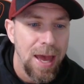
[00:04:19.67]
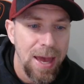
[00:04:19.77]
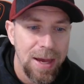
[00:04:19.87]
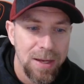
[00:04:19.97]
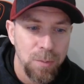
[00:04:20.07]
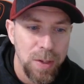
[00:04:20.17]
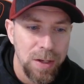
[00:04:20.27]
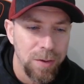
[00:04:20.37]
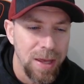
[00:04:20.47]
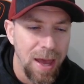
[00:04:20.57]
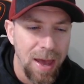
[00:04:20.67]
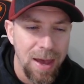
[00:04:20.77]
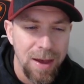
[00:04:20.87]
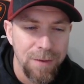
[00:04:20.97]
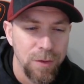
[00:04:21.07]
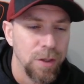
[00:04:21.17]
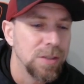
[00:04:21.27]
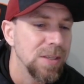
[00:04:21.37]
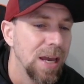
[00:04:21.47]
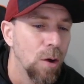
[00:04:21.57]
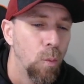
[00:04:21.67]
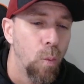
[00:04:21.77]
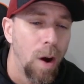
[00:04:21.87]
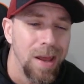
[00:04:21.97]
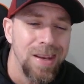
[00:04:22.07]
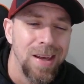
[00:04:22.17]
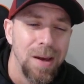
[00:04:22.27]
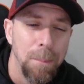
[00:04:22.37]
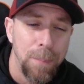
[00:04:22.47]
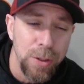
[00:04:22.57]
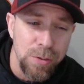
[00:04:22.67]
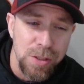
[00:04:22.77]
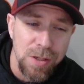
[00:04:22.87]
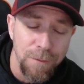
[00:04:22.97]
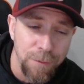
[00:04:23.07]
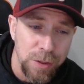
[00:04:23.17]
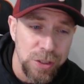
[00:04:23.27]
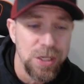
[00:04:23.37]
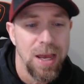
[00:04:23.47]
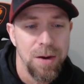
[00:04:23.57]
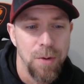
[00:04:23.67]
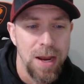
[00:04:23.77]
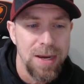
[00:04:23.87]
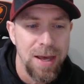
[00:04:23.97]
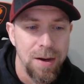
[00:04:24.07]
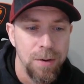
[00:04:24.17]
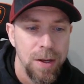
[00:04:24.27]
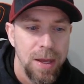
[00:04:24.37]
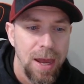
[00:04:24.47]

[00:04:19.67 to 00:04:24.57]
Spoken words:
and we only have, looks like, 1 boost for Jay right now.